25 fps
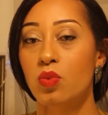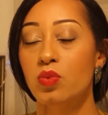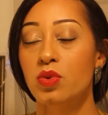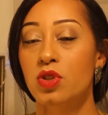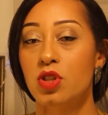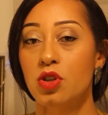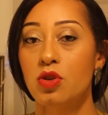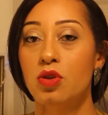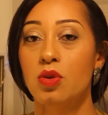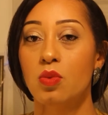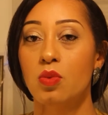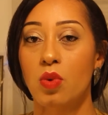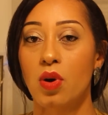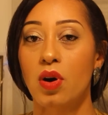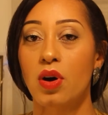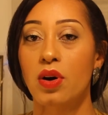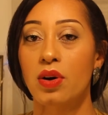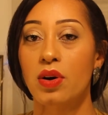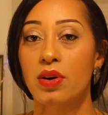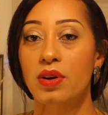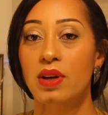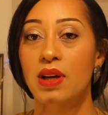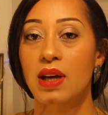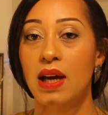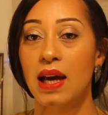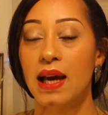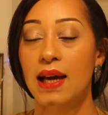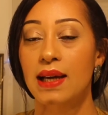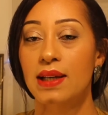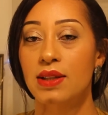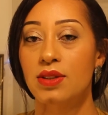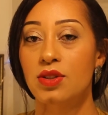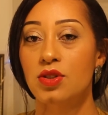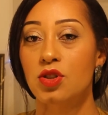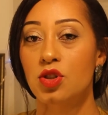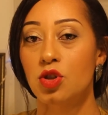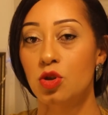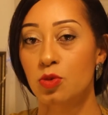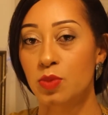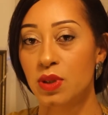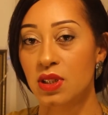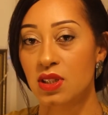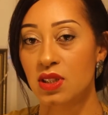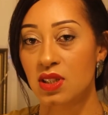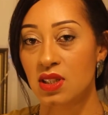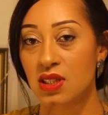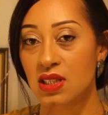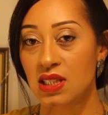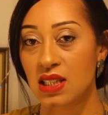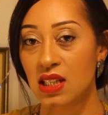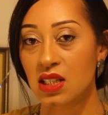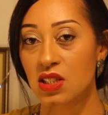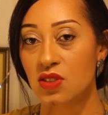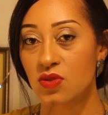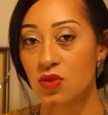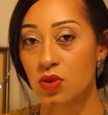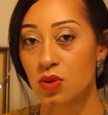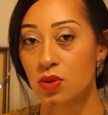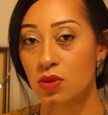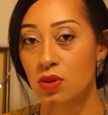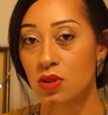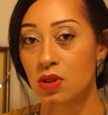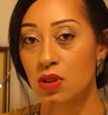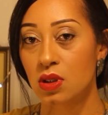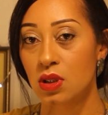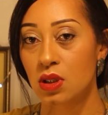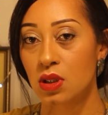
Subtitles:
do the work and you'll be successful.